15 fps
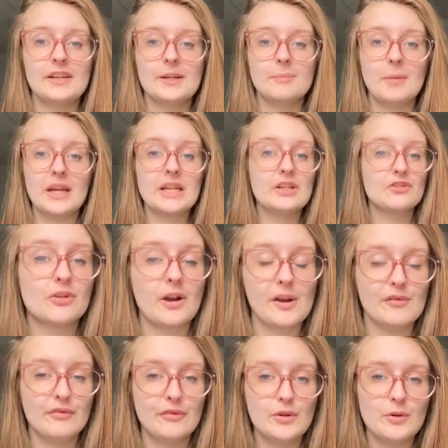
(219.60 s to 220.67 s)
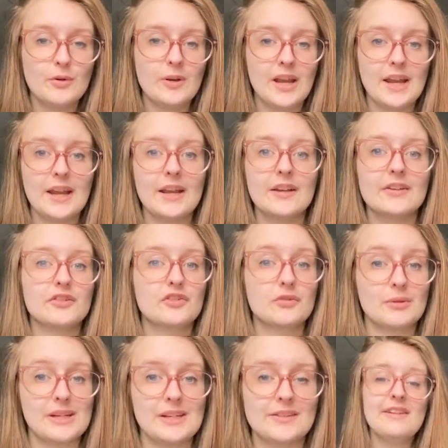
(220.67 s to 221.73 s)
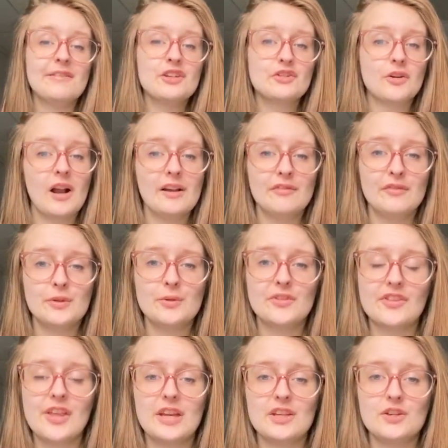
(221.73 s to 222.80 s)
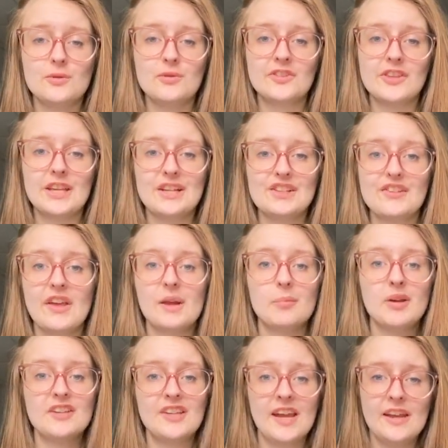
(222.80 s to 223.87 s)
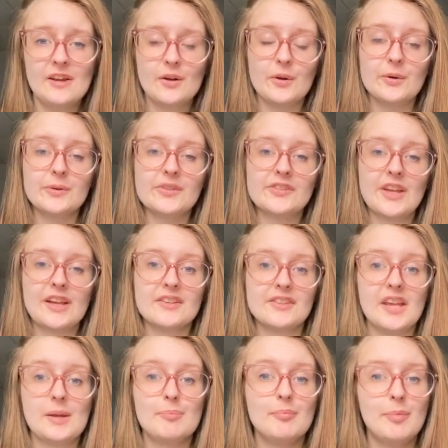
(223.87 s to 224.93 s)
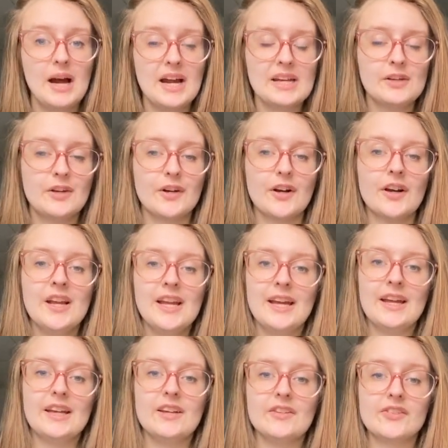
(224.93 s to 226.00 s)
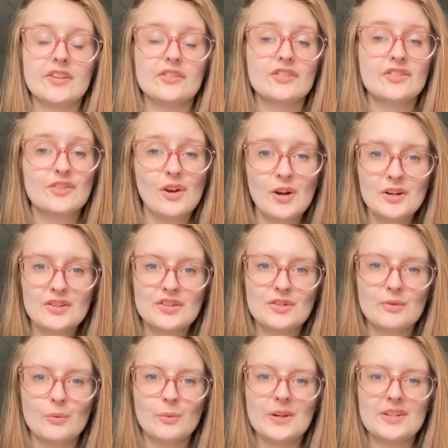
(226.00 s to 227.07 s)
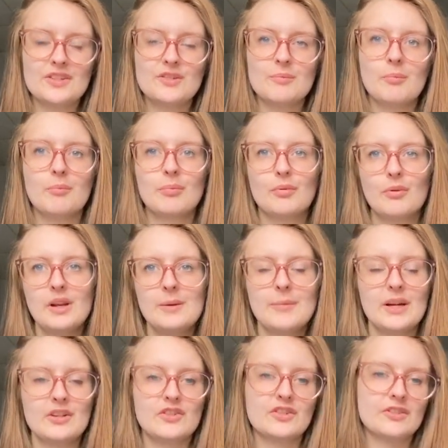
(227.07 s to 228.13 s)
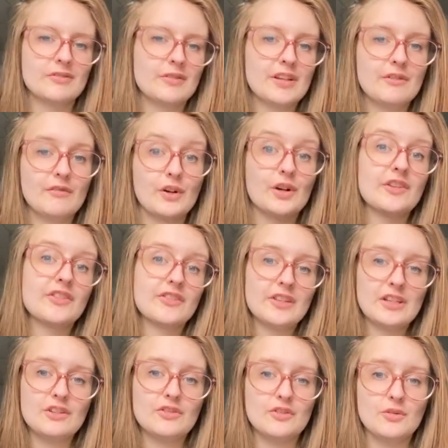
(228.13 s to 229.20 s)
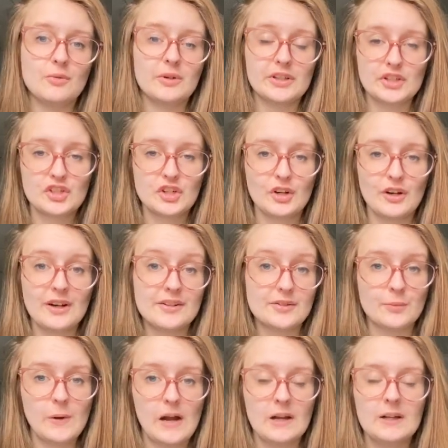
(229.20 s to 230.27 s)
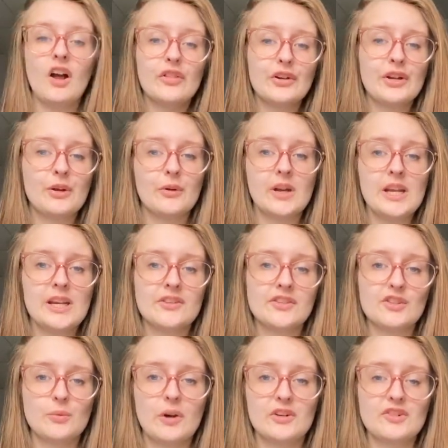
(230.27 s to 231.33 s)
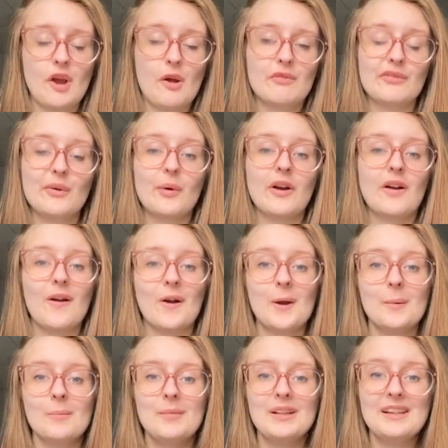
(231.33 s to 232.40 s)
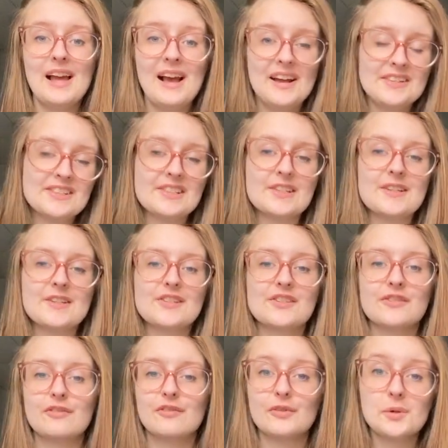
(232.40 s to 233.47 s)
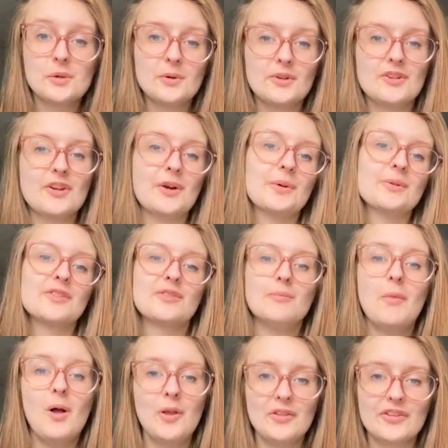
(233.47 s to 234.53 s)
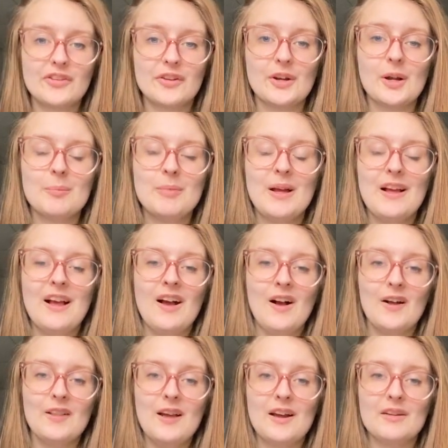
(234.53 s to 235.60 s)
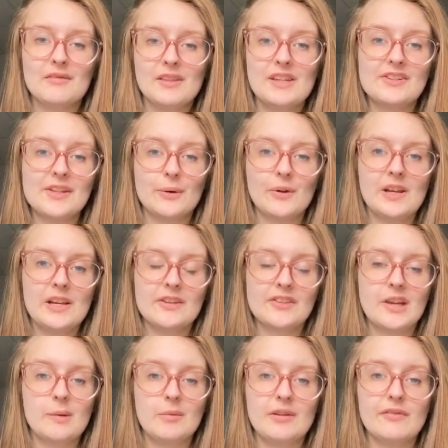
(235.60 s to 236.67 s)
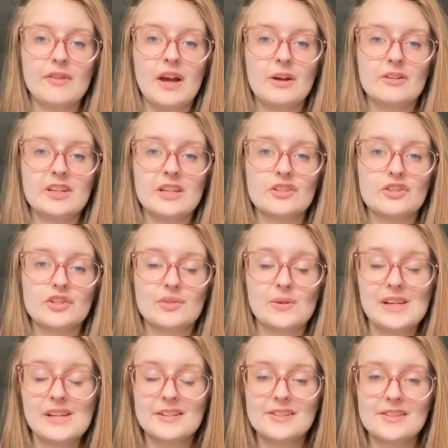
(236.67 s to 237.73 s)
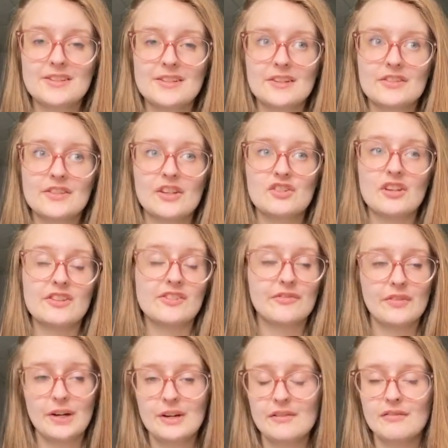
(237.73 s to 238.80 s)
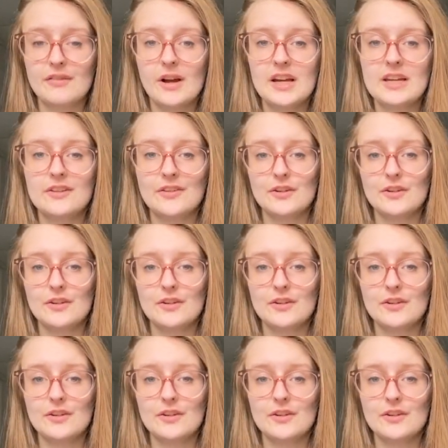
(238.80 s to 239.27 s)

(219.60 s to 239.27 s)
in many dry food and treats. Even dry foods that use things like potatoes as a binder, it is a starch which pretty much converts into a sugar as well. Other ingredients to watch out for are molasses, fructose, malt syrup. A lot of these ingredients can be found in treats such as ferret vite,